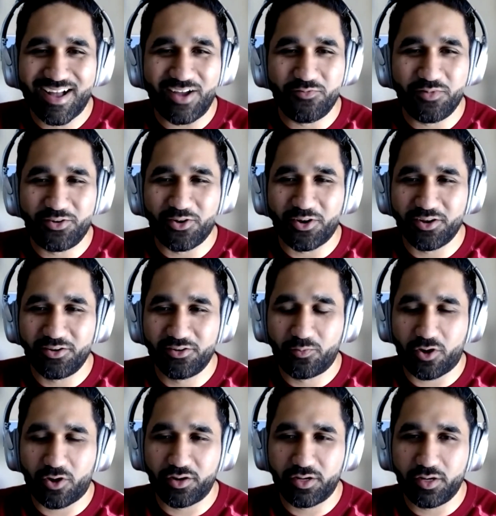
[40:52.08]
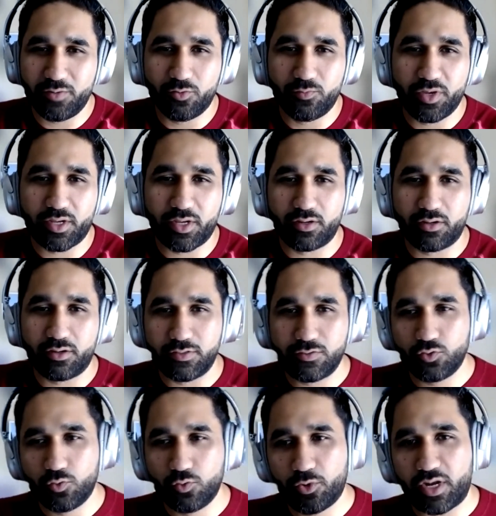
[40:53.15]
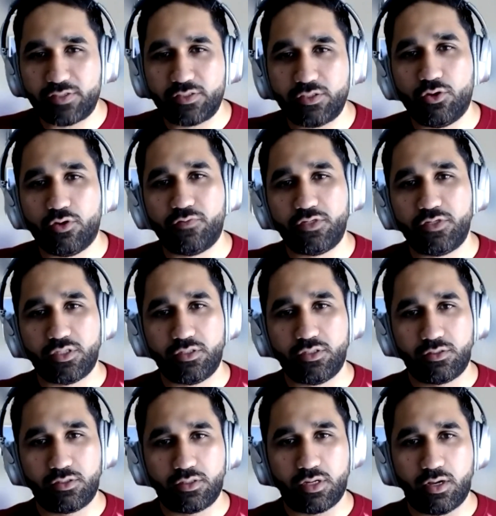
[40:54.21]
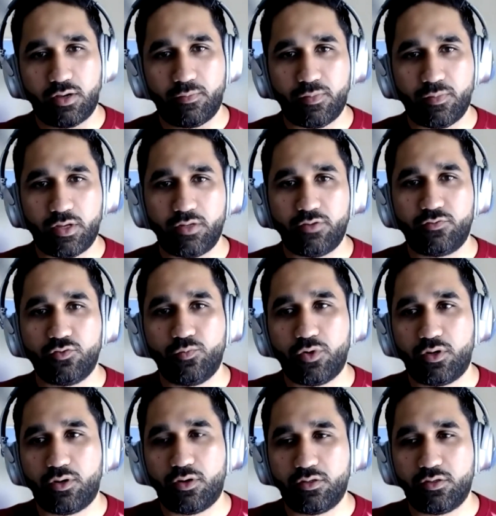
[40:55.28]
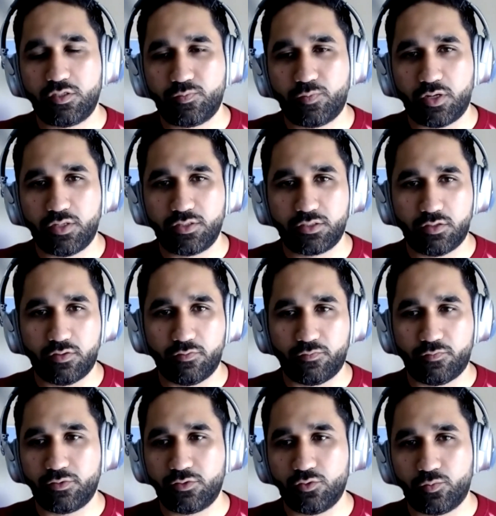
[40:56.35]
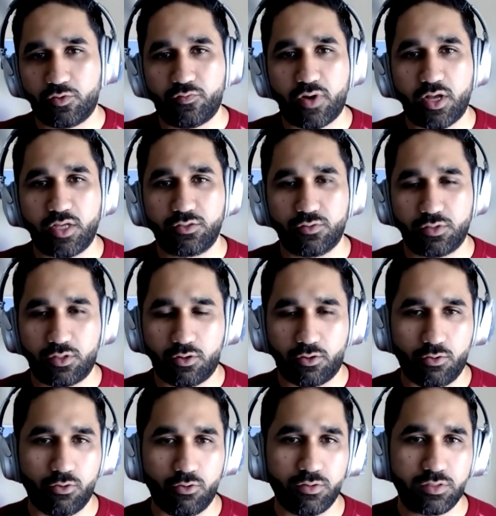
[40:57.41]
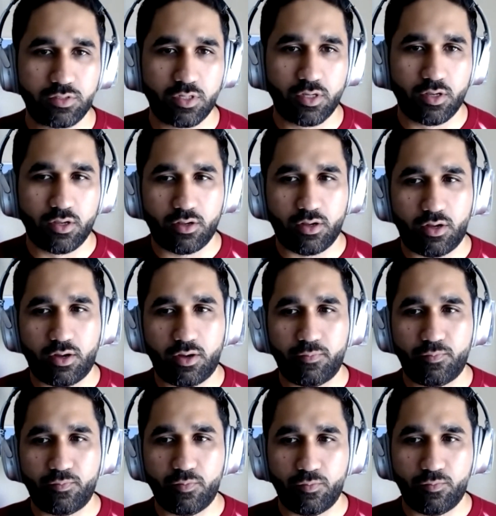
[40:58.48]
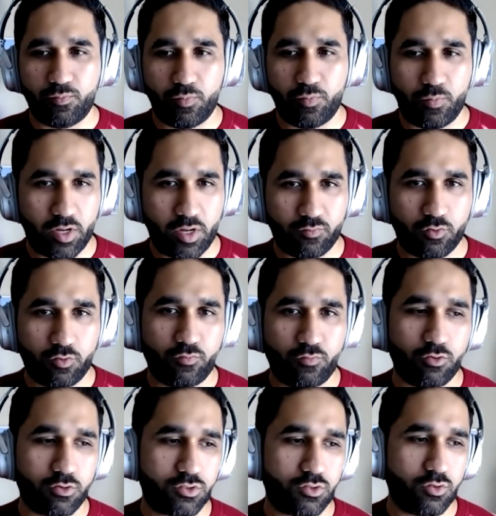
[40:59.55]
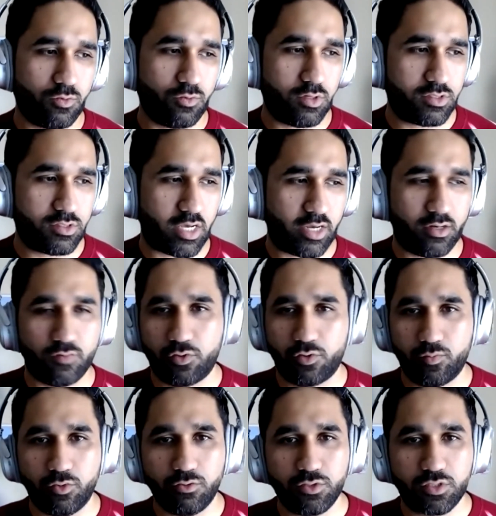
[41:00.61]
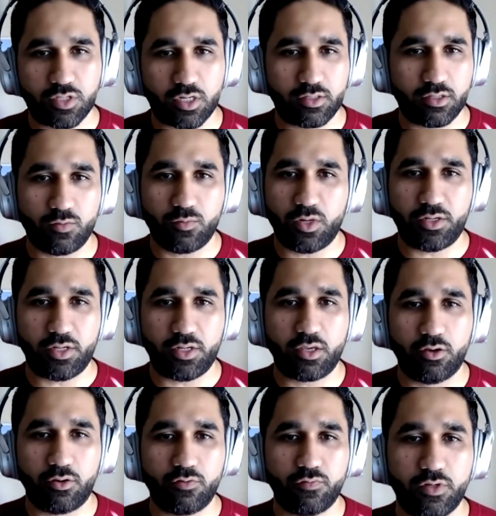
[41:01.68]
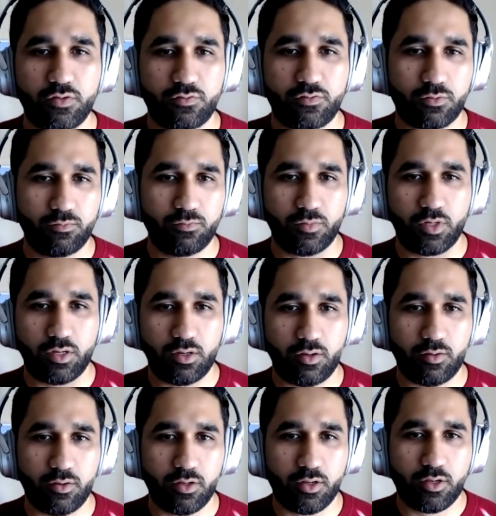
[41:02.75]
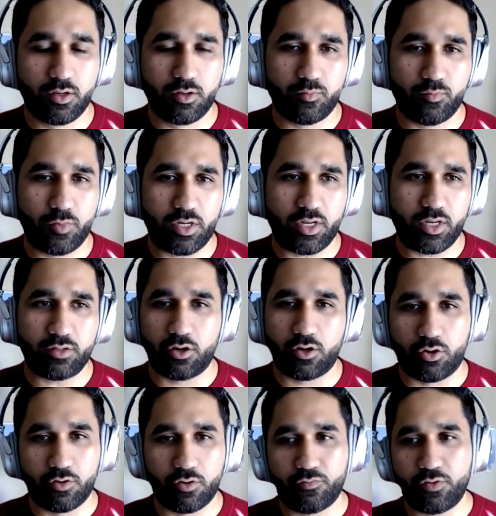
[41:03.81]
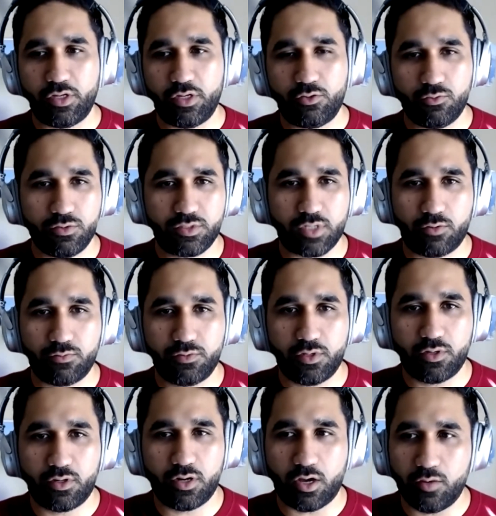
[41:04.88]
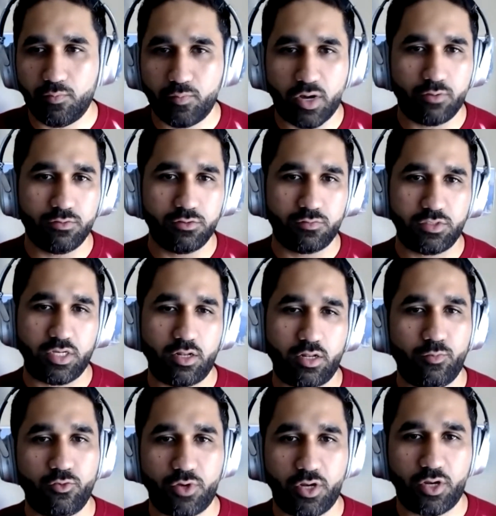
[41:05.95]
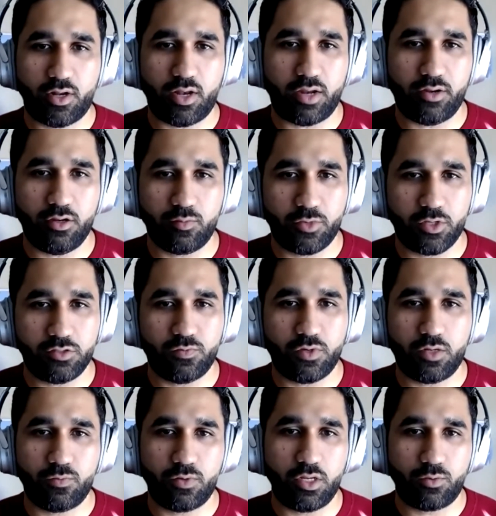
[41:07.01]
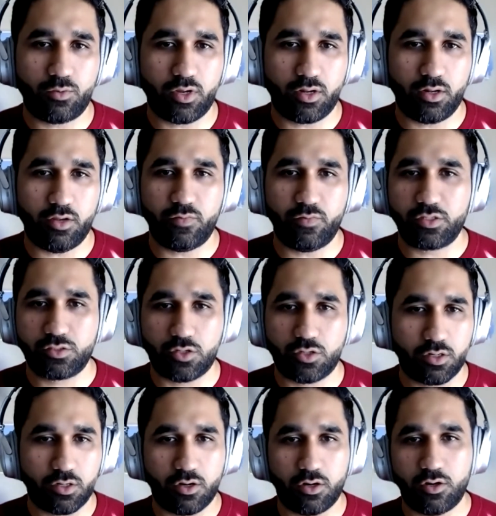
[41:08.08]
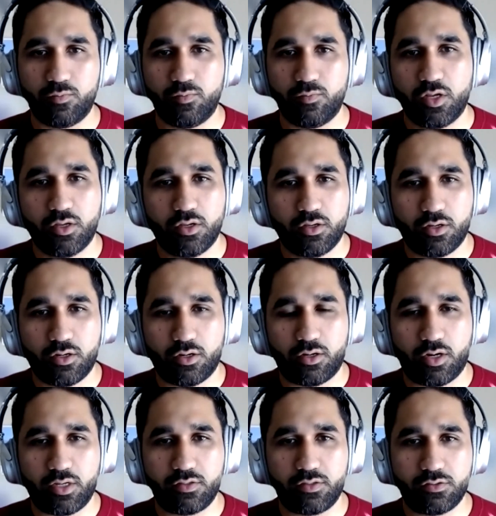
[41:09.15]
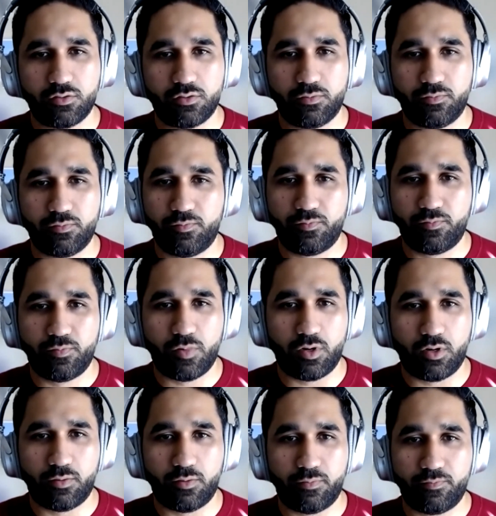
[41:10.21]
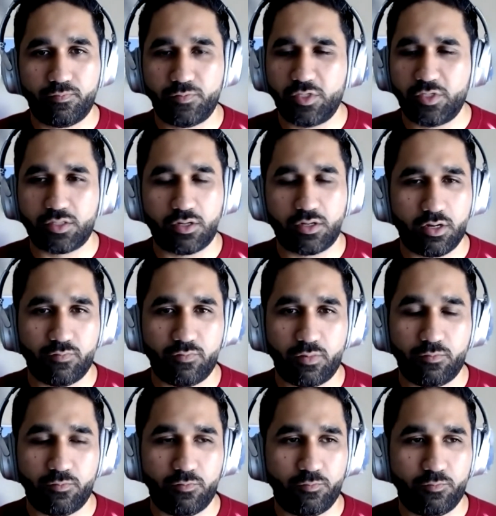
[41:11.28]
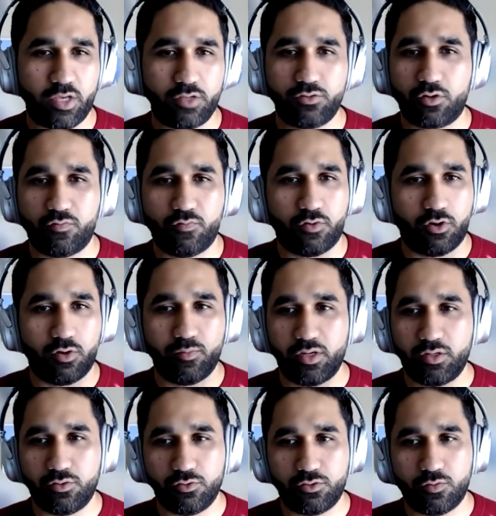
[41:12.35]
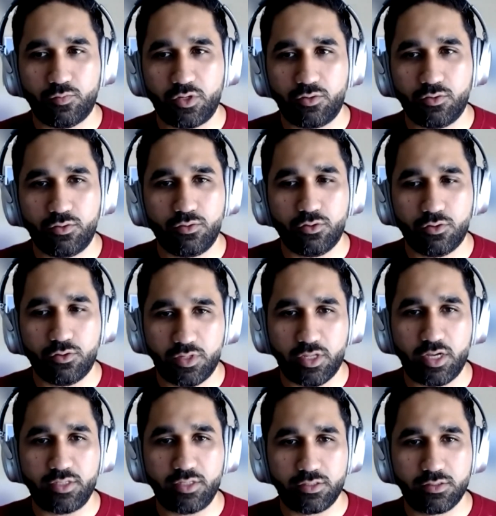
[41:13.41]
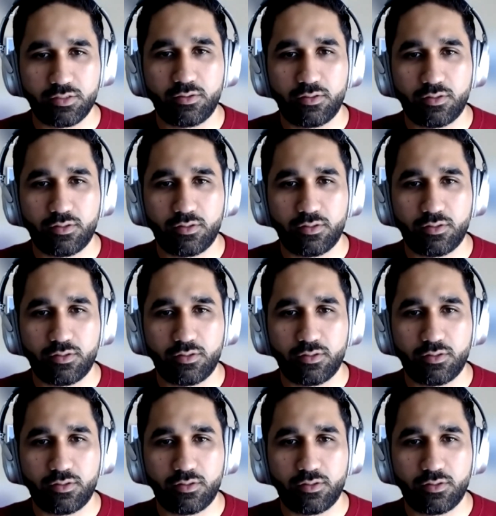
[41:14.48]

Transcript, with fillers: I've been talking to the product team to make it uh, super SEO efficient uh, and super uh, responsive, super fast, so it loads. Uh, but for folks who sign up for Boost, I think we'll take care it. So, uh, right. but yeah, there are a lot of free tools out there, Unbounce, which help you create a landing page very, very quickly, Wix.com, right? So just create a page or a form and you should be good to go with ads.